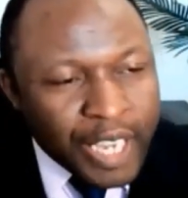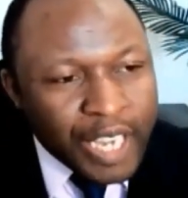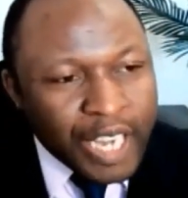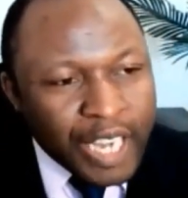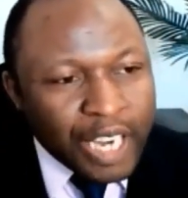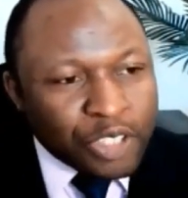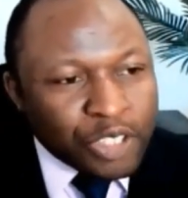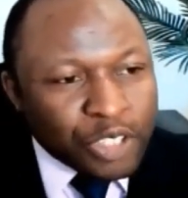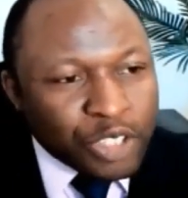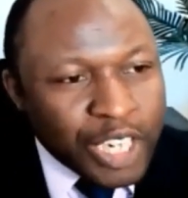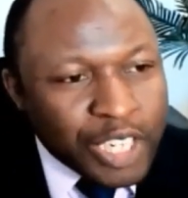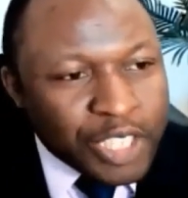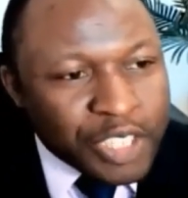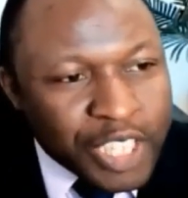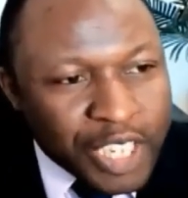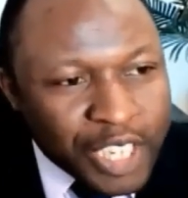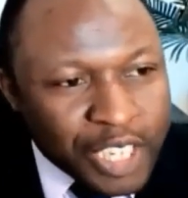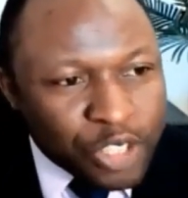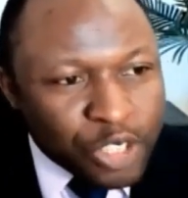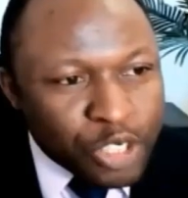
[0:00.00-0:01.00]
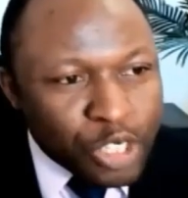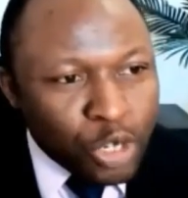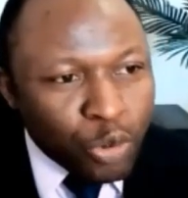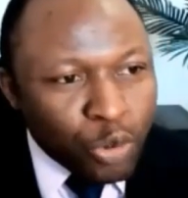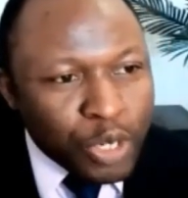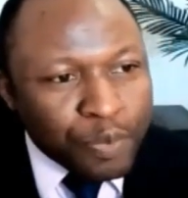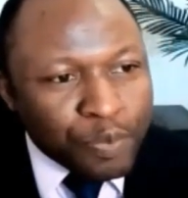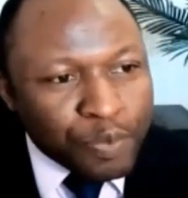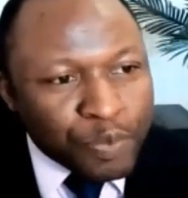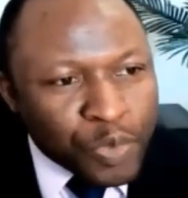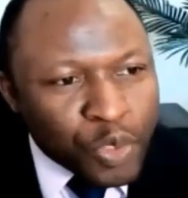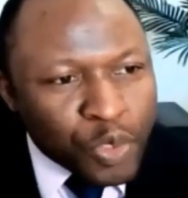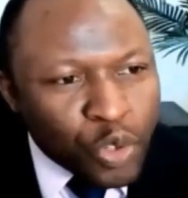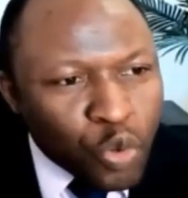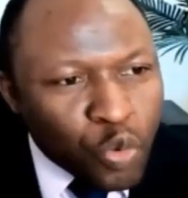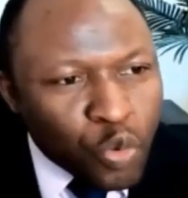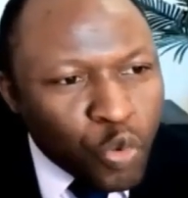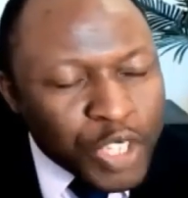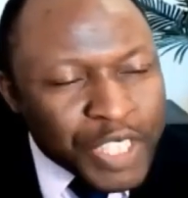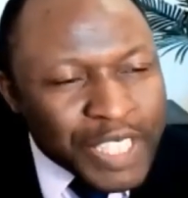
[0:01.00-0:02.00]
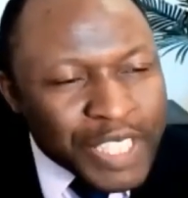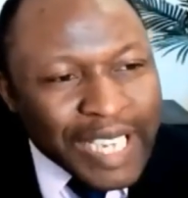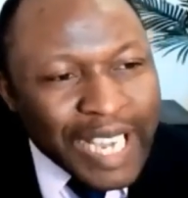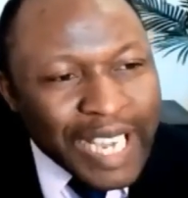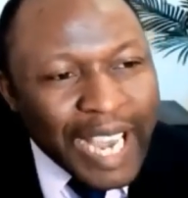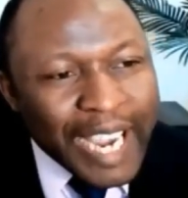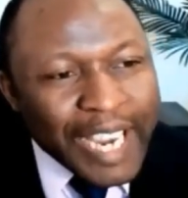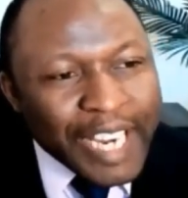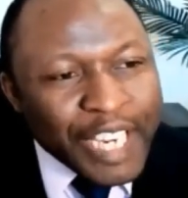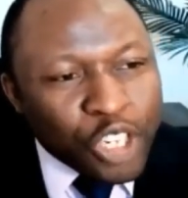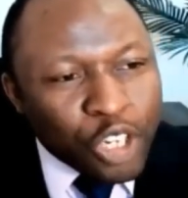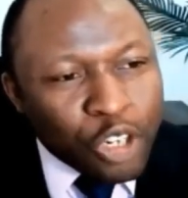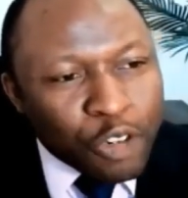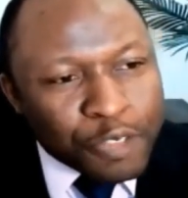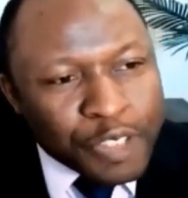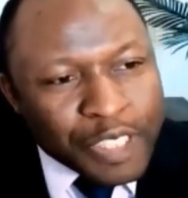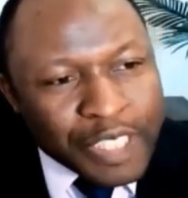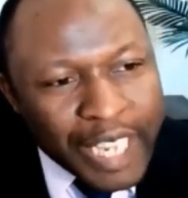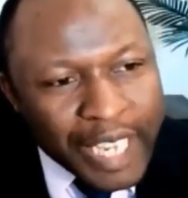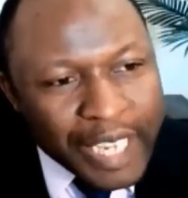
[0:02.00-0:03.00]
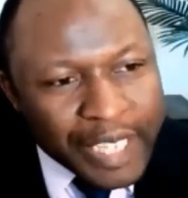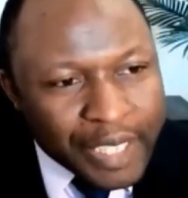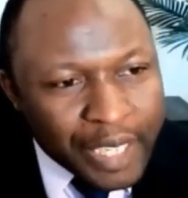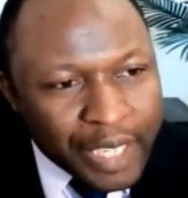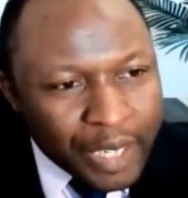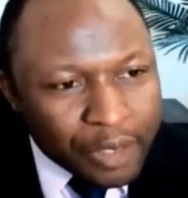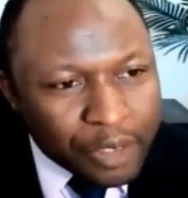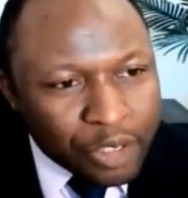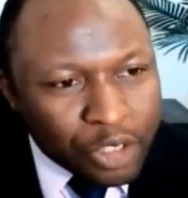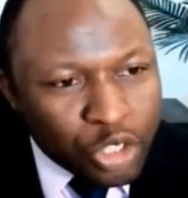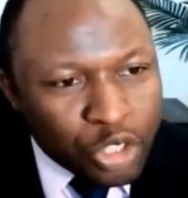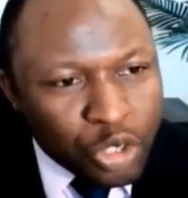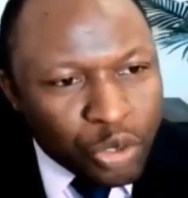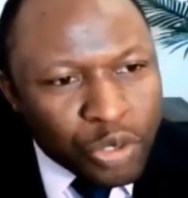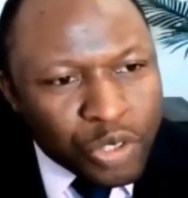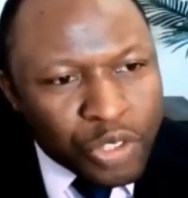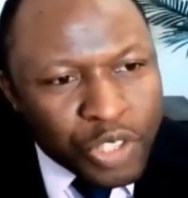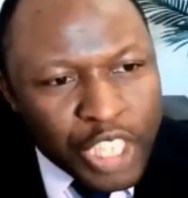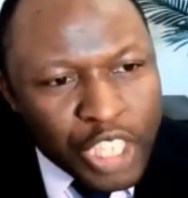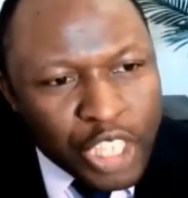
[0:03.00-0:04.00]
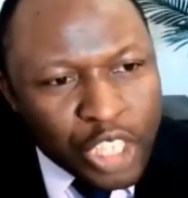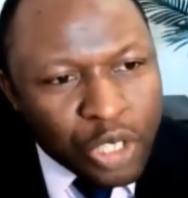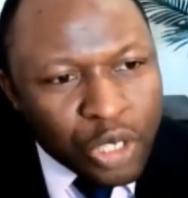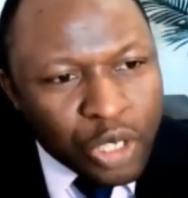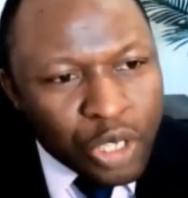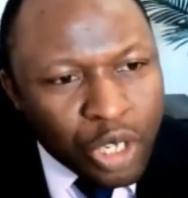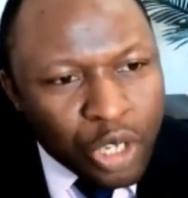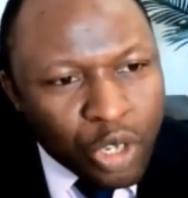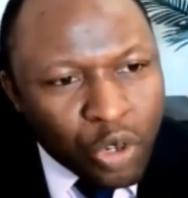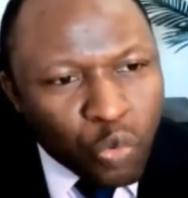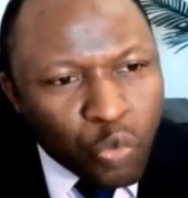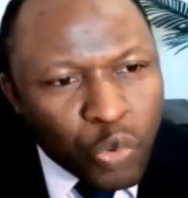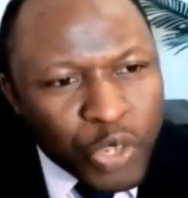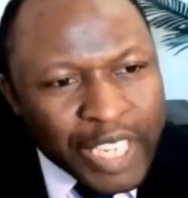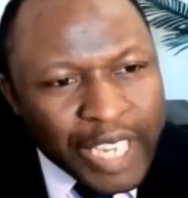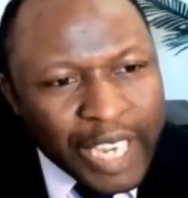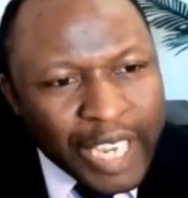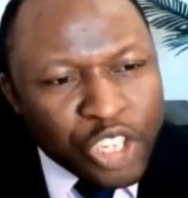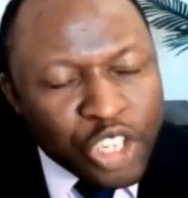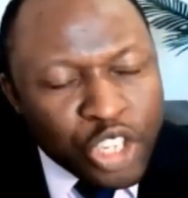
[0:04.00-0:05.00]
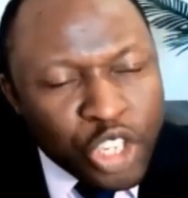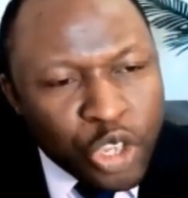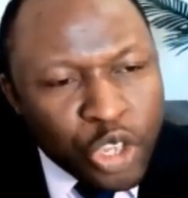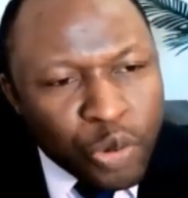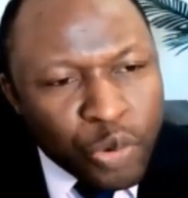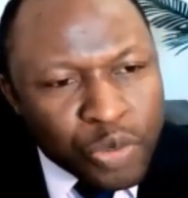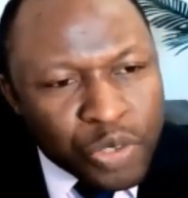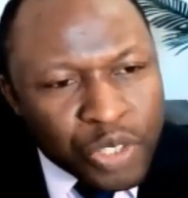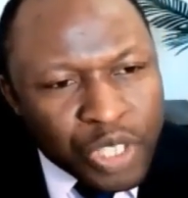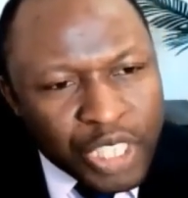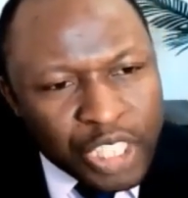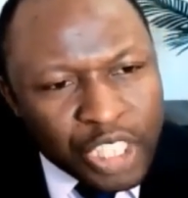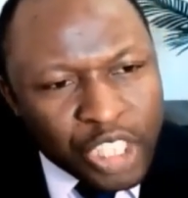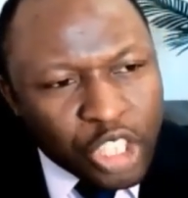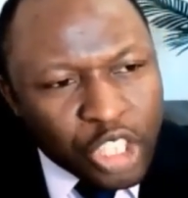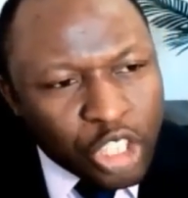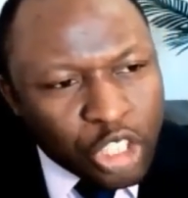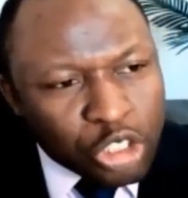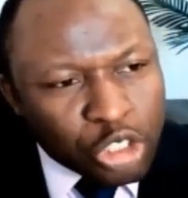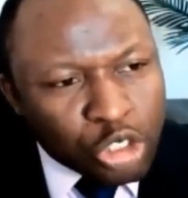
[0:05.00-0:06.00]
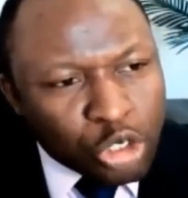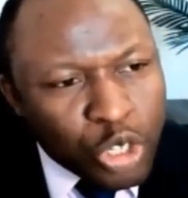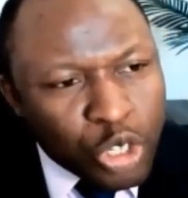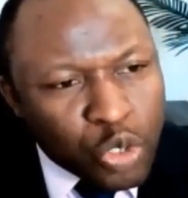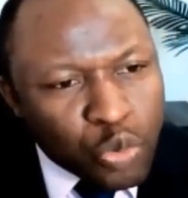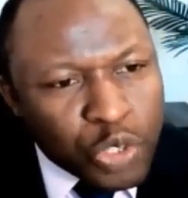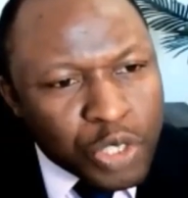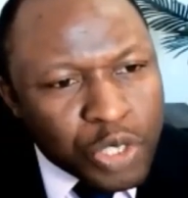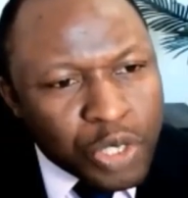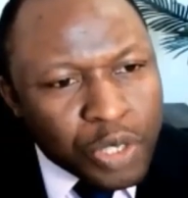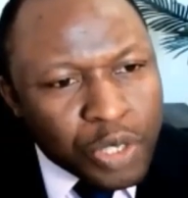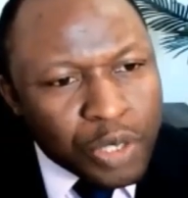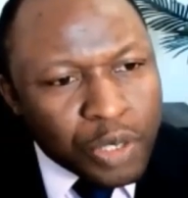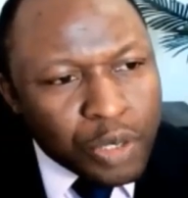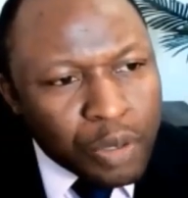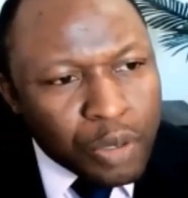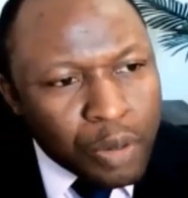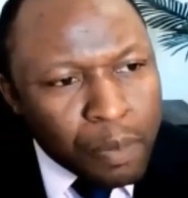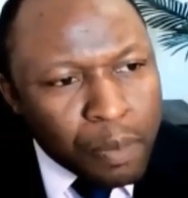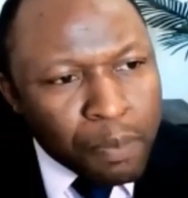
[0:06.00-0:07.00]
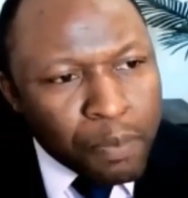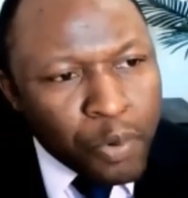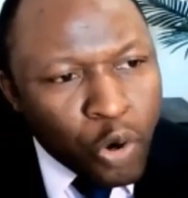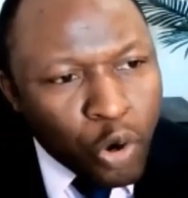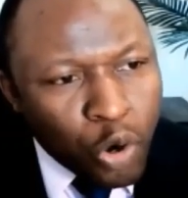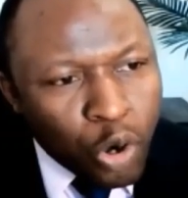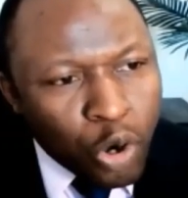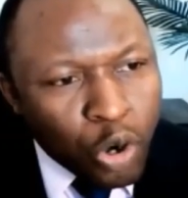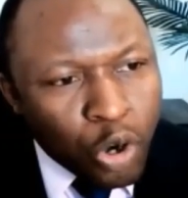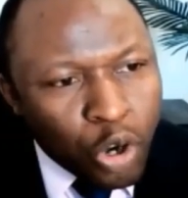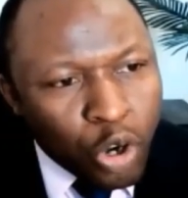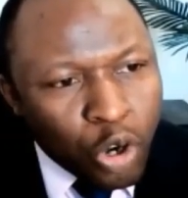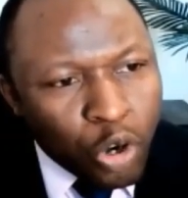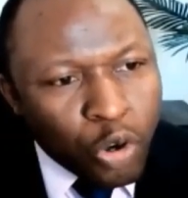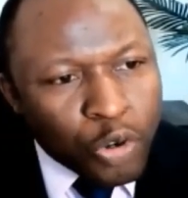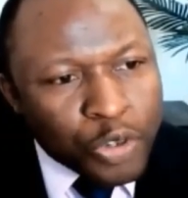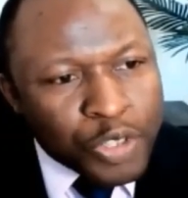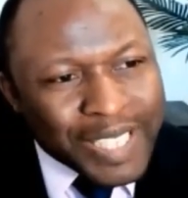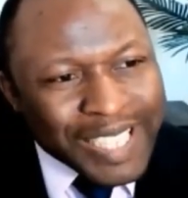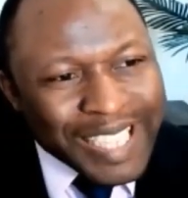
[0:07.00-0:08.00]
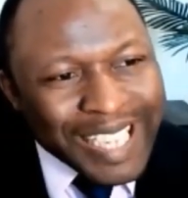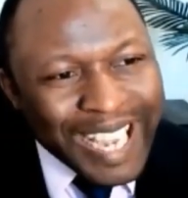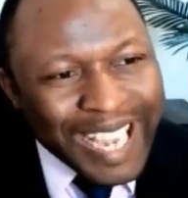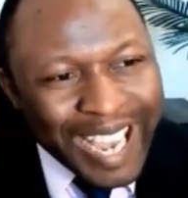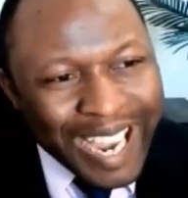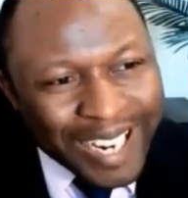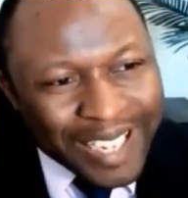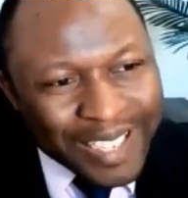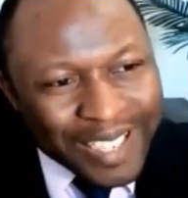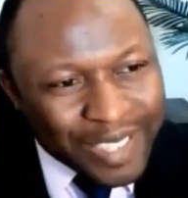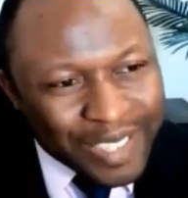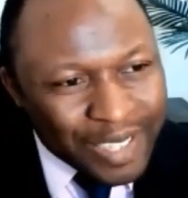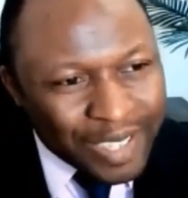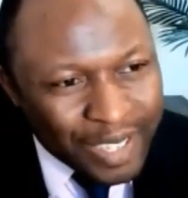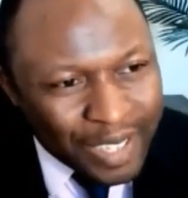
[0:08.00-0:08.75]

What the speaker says: I'll try and take it slowly. What kind of data do you think we can use in countries with poor or scarce